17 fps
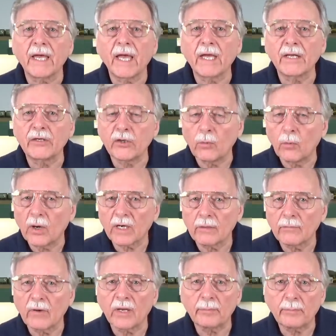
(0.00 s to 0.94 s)
and you want
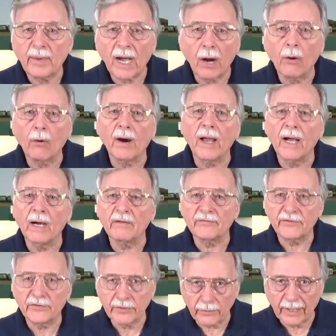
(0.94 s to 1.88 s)
to run power
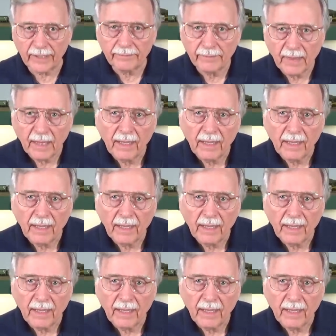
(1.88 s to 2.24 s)
out to it,